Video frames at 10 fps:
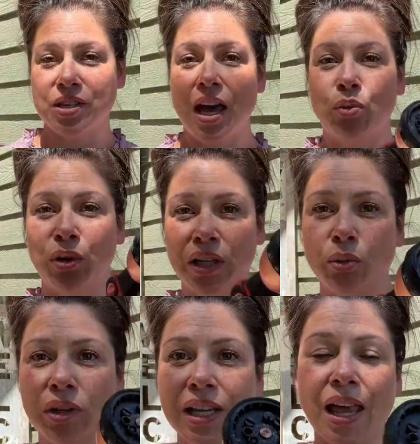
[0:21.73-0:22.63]
I really,
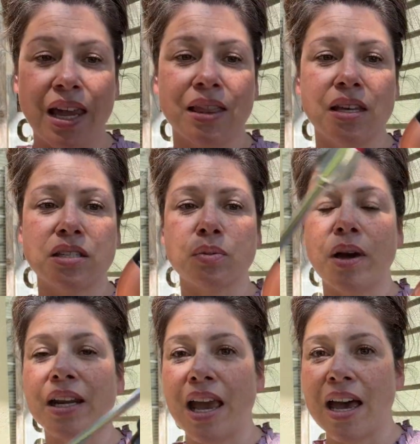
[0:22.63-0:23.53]
really like this
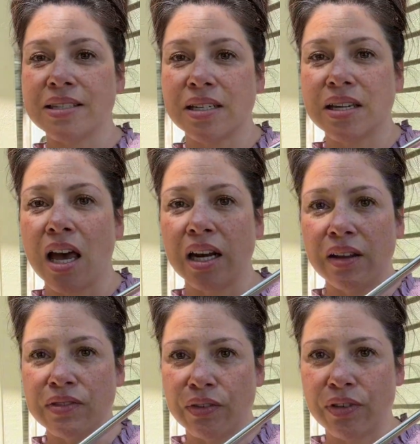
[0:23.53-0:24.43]
one. It has a ton
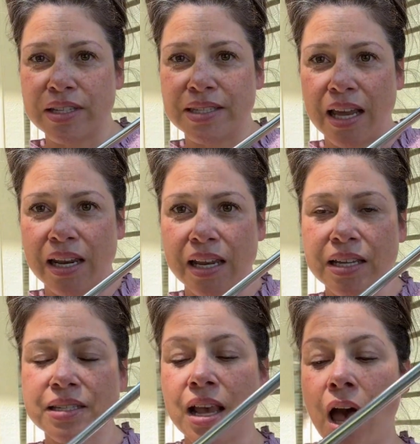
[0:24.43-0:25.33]
of different settings,